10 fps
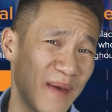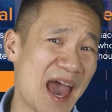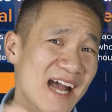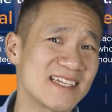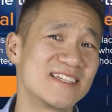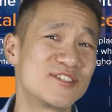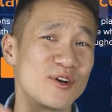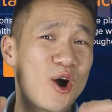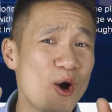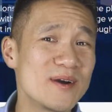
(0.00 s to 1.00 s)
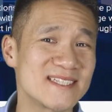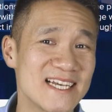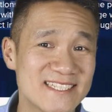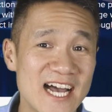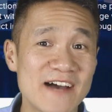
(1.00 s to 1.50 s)
packed into
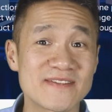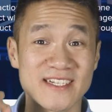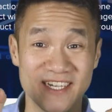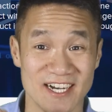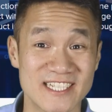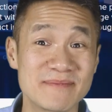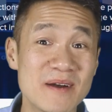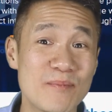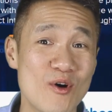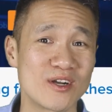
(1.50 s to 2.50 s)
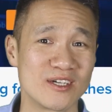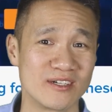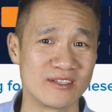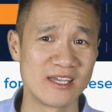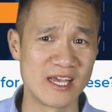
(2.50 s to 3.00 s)
OSIsoft's customer
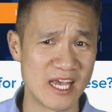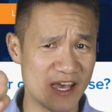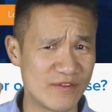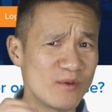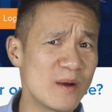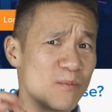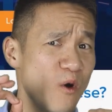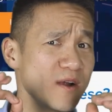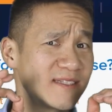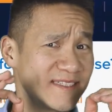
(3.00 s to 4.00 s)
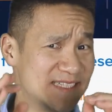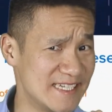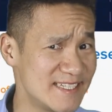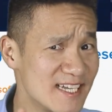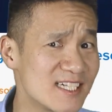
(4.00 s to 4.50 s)
portal. If you want more
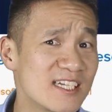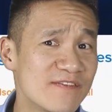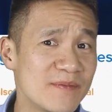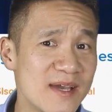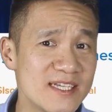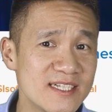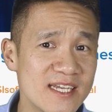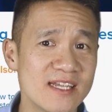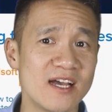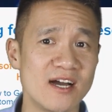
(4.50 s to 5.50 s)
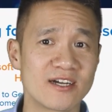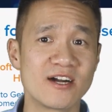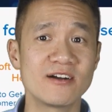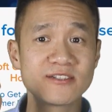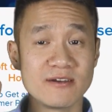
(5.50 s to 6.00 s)
detailed information,
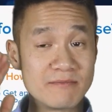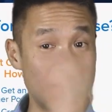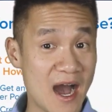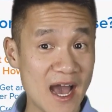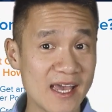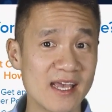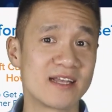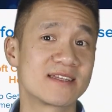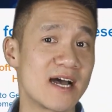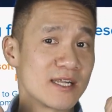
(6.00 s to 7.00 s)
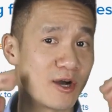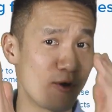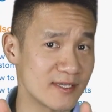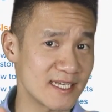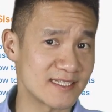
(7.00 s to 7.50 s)
go to
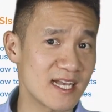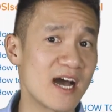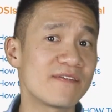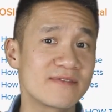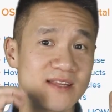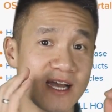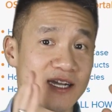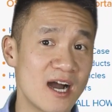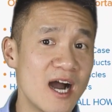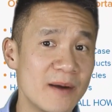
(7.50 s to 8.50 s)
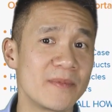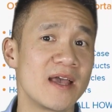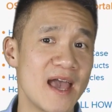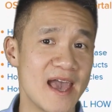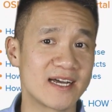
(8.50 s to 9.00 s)
my.osisoft.com
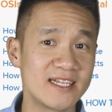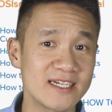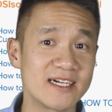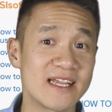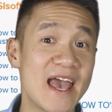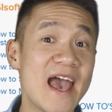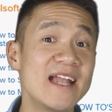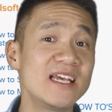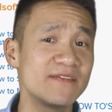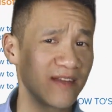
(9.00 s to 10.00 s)
and click on any of